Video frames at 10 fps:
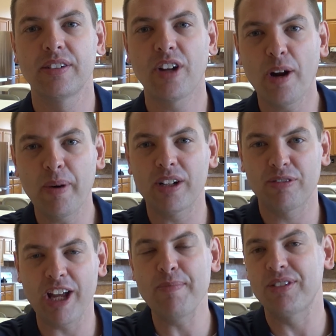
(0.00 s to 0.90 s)
Starbucks
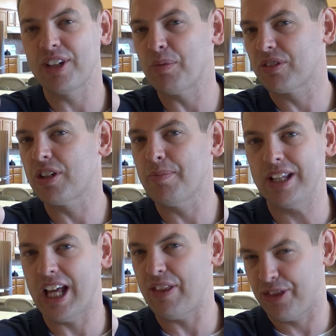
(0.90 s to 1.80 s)
famously was going to be
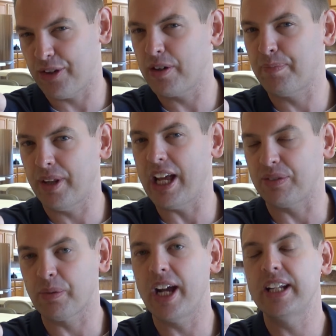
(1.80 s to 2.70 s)
that third
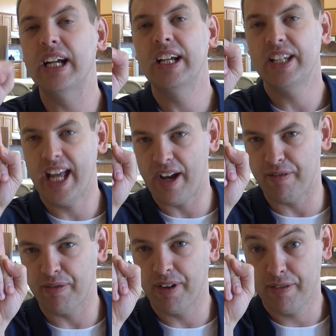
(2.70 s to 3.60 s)
place, right? You
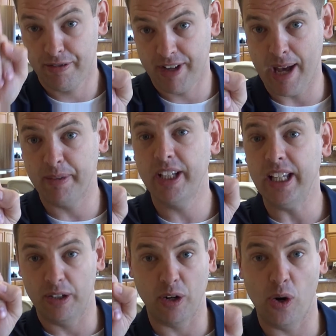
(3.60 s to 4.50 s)
have
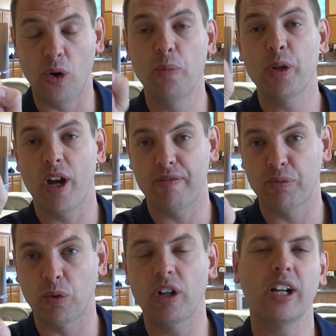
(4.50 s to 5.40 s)
family or home, you
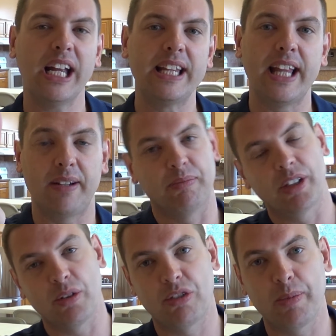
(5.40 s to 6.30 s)
have work, and then, well,
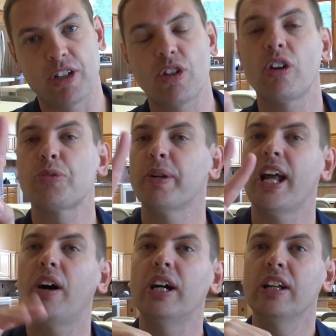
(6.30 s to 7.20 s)
it used to be church, but
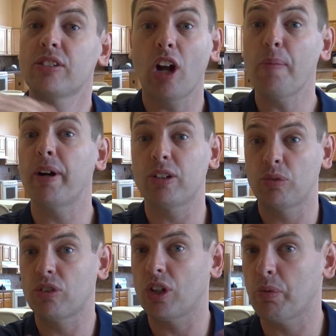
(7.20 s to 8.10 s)
now Starbucks
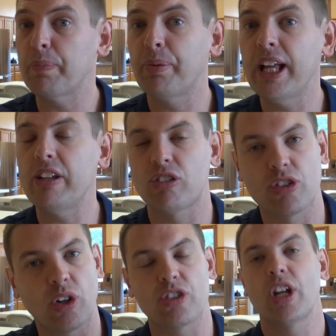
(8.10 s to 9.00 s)
was going to replace
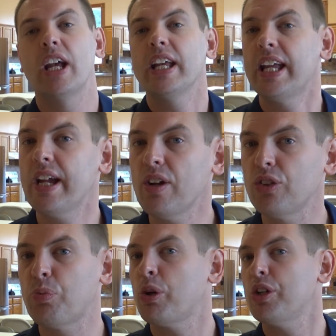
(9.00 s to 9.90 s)
church.
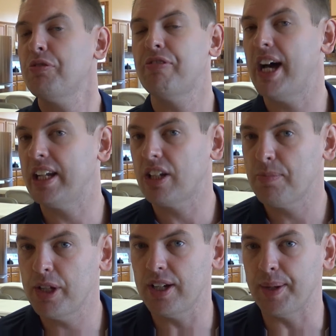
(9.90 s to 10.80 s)
Here's where you find
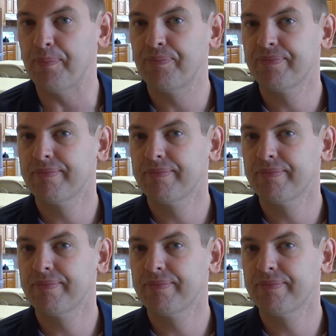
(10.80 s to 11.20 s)
community.